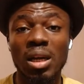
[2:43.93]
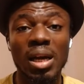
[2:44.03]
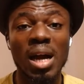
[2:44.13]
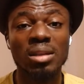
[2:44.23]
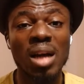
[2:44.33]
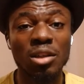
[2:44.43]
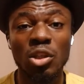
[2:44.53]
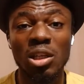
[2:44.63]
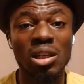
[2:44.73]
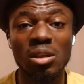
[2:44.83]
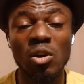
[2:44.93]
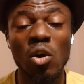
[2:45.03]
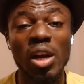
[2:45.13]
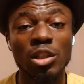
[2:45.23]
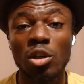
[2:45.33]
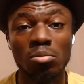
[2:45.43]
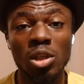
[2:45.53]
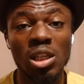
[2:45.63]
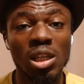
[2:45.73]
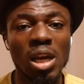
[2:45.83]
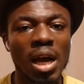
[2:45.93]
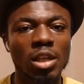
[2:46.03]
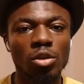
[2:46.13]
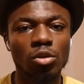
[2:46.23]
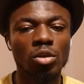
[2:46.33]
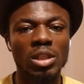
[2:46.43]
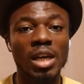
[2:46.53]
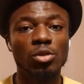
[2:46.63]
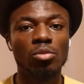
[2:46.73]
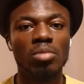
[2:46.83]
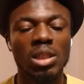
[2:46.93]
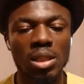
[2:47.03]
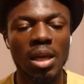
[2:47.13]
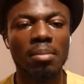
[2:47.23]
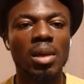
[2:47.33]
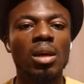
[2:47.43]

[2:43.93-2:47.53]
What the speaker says: They can actually collect your money and you don't get to meet them.